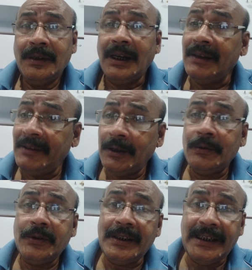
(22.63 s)
I will
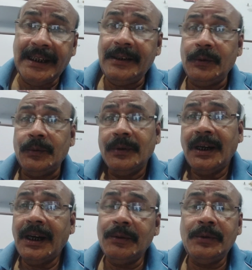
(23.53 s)
also tell you
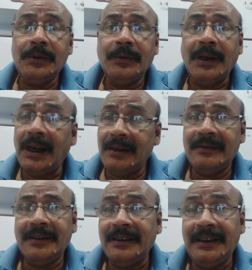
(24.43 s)
how to
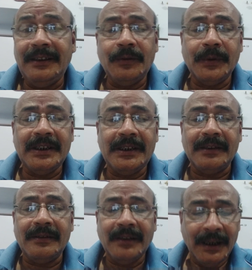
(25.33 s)
answer these
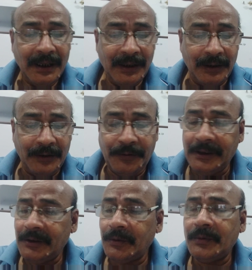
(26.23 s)
questions. Now the
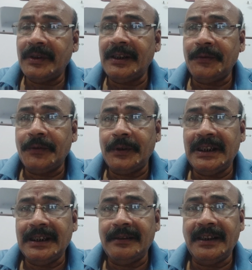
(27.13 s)
first set of
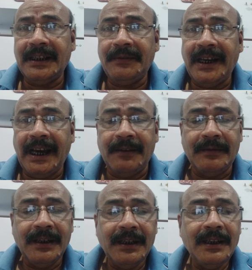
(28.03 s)
questions that we have
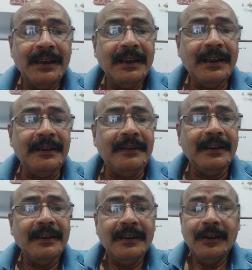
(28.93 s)
is
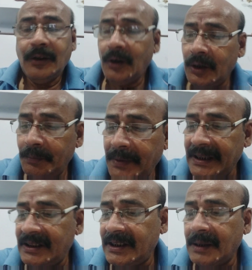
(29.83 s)
on
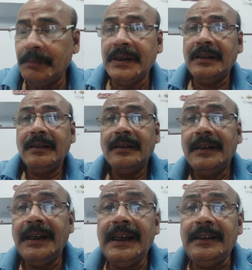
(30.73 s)
page number
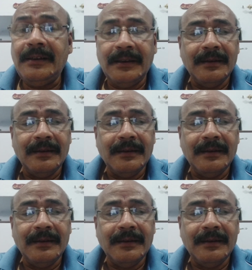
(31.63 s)
8.